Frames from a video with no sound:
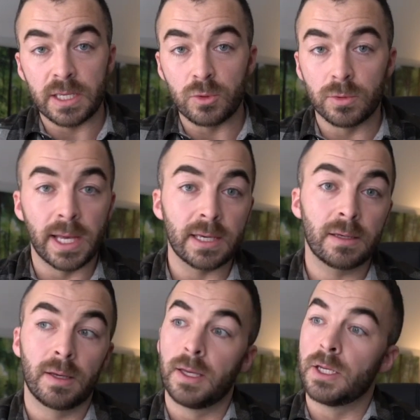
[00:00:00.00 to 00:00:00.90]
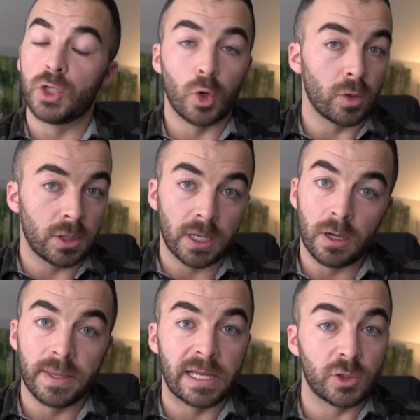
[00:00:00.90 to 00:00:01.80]
you like, don't click
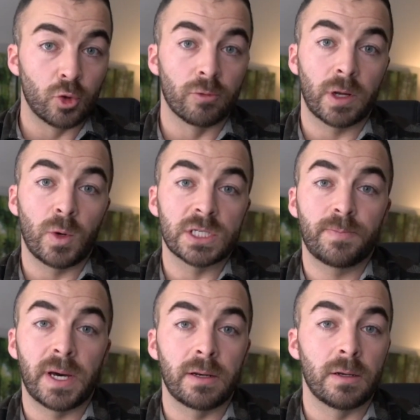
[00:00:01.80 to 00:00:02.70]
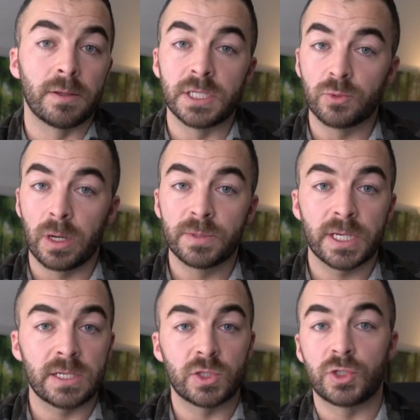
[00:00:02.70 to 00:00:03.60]
on that tour request button on these
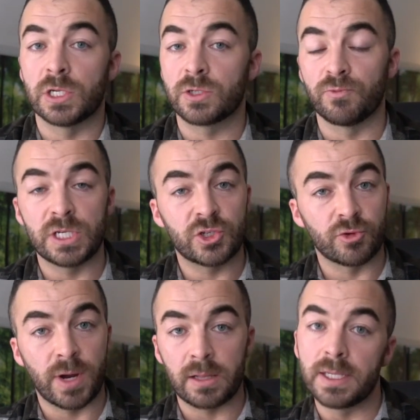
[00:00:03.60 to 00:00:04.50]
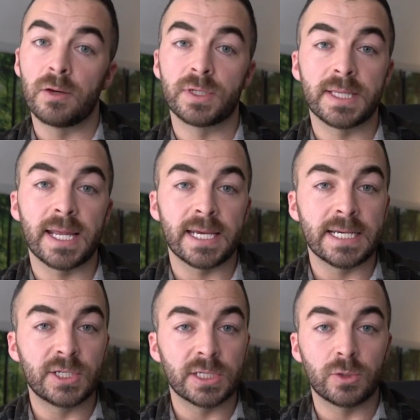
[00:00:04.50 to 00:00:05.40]
websites. Just reach directly out to that
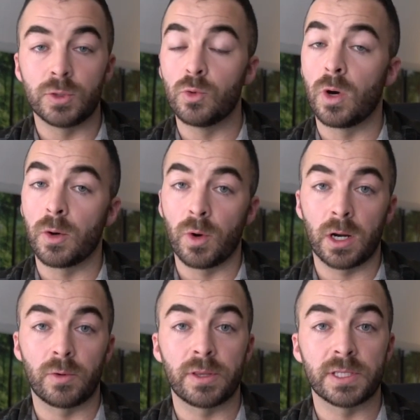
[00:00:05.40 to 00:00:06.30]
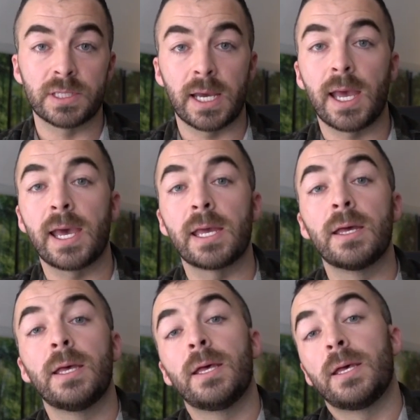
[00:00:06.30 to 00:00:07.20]
agent who you want to work with and say, hey,
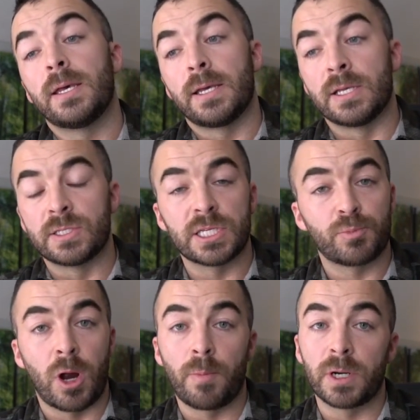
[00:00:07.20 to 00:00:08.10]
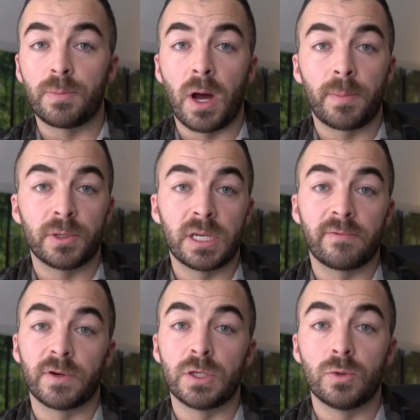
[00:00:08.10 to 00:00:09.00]
is this property
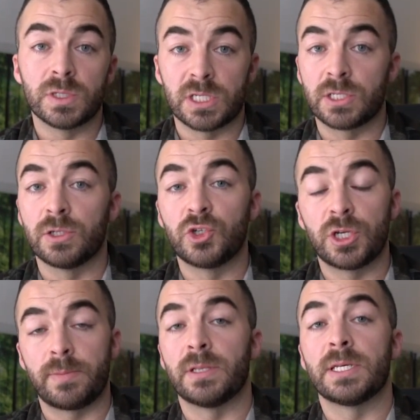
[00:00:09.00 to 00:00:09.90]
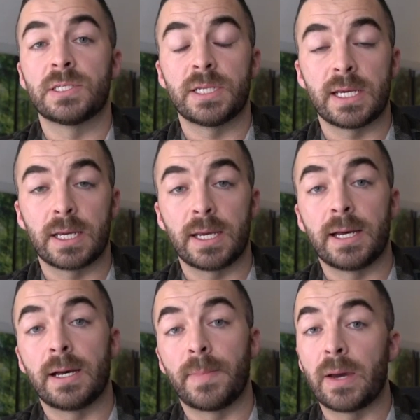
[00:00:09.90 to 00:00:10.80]
populating for you? Is this a legitimate listing?
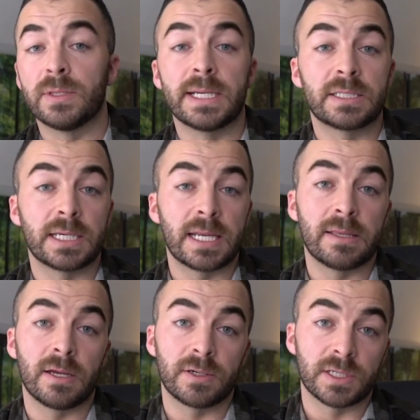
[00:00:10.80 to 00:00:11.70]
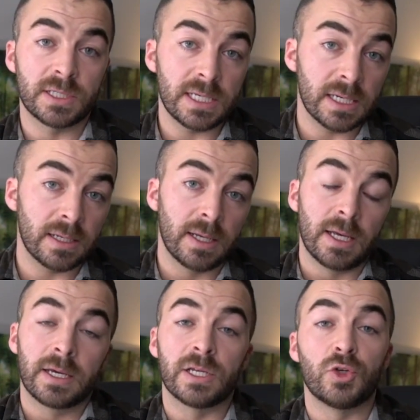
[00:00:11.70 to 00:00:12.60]
I would like to get in there to see it.
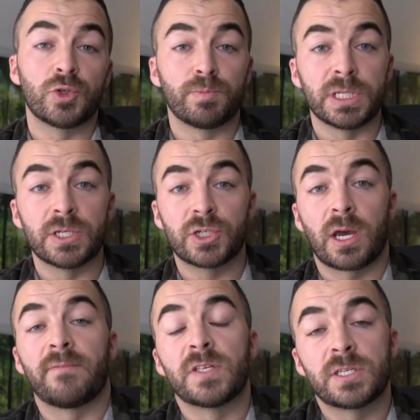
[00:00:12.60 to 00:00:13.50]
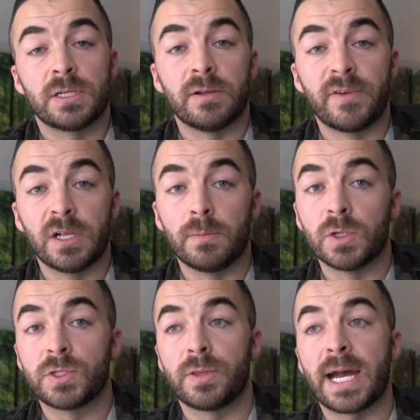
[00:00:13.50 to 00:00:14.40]
Can you please check if it's still
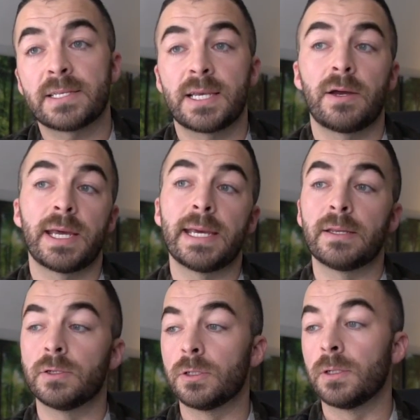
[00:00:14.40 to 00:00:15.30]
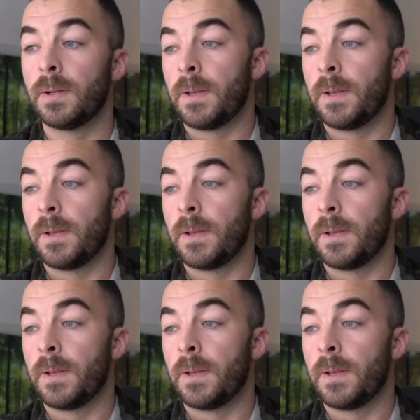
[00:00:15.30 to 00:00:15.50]
available? So that's how to handle